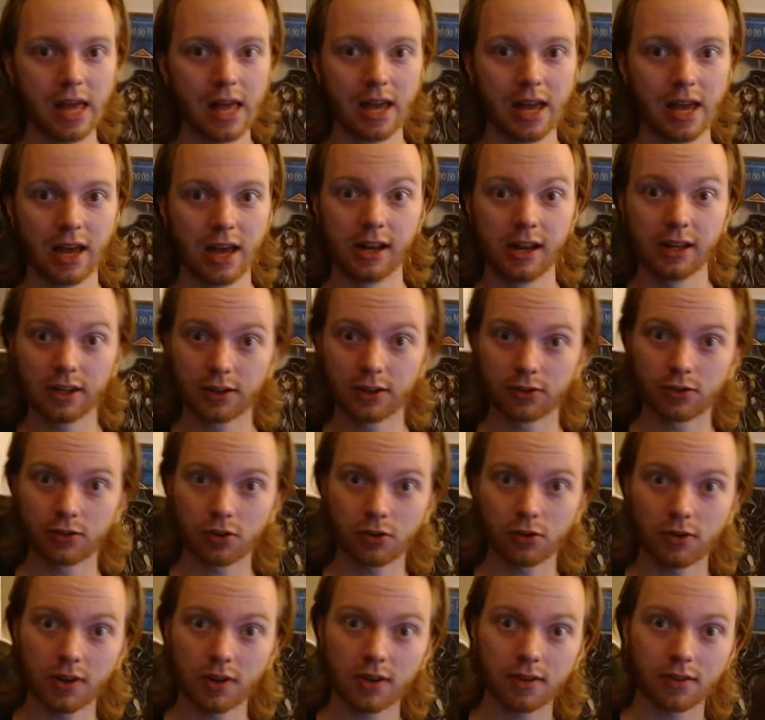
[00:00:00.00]
And then there's
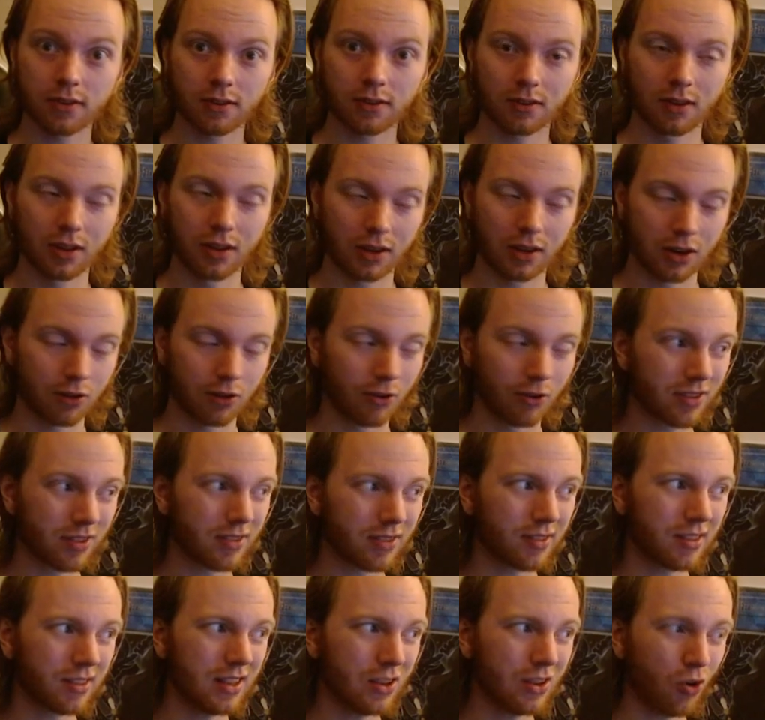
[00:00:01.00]
Karas. Karas is
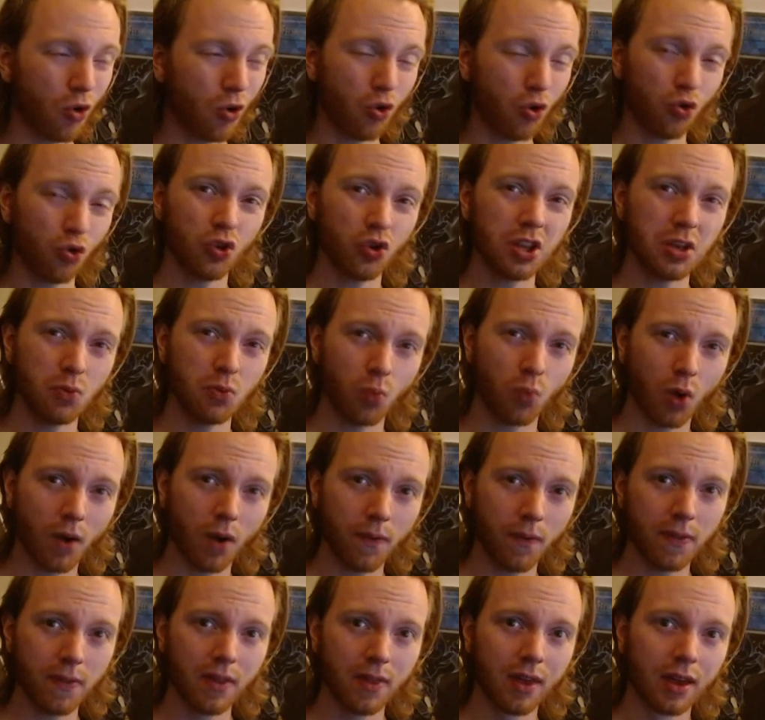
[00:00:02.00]
the only
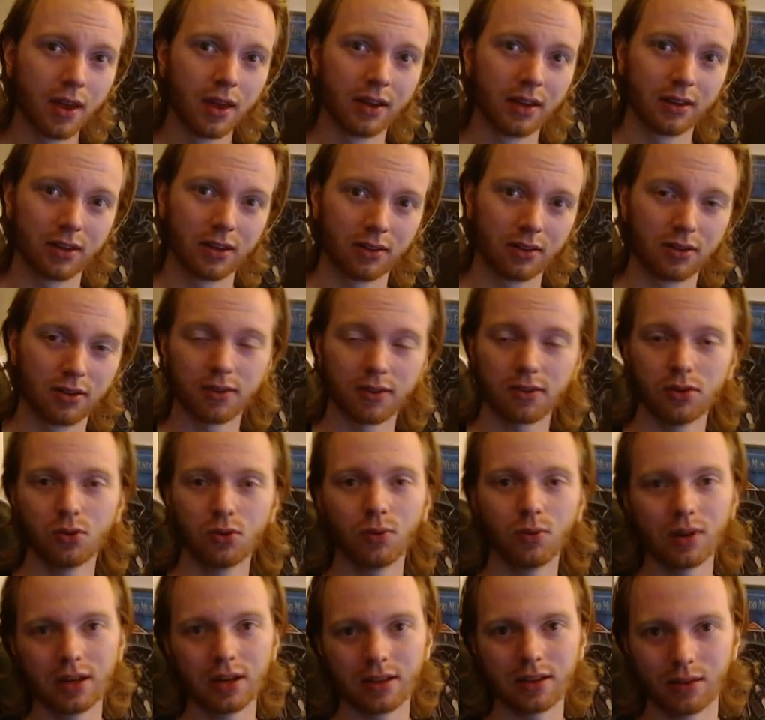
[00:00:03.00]
one that doesn't do
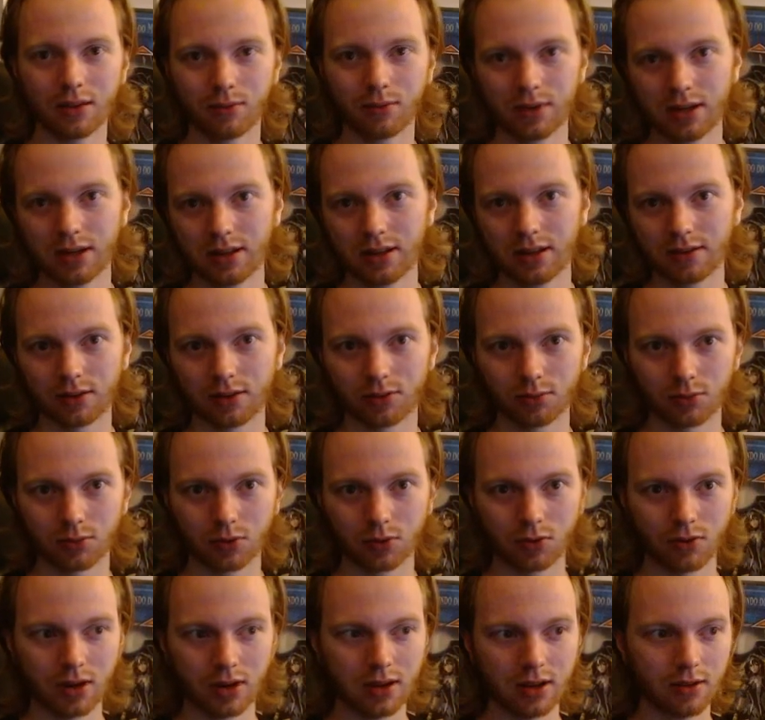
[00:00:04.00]
anything when he's sent from the
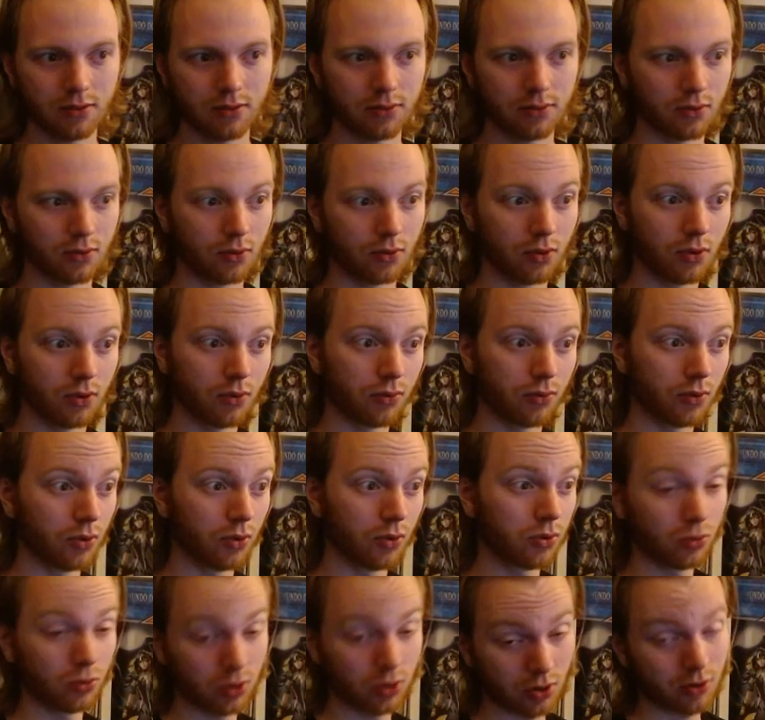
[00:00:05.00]
grave
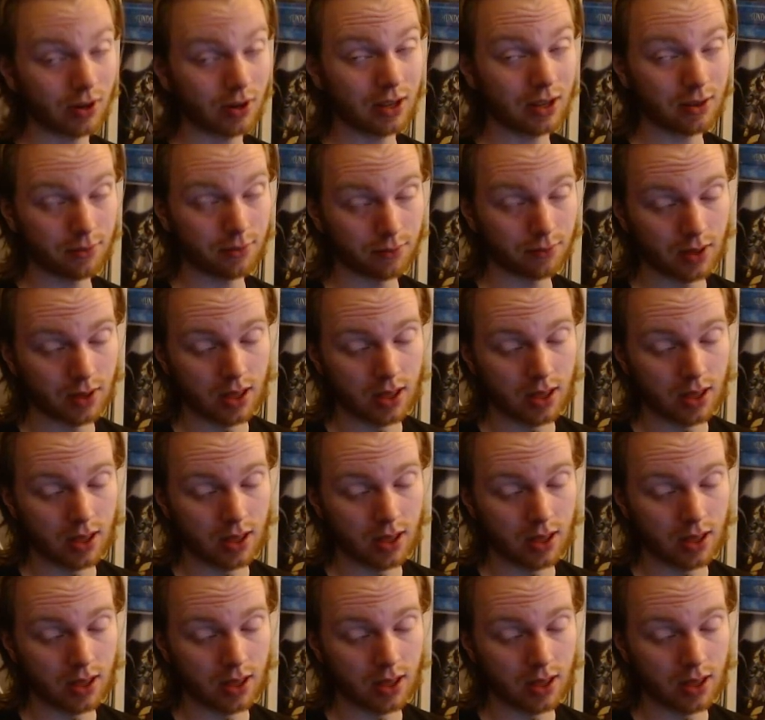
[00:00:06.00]
to the grave.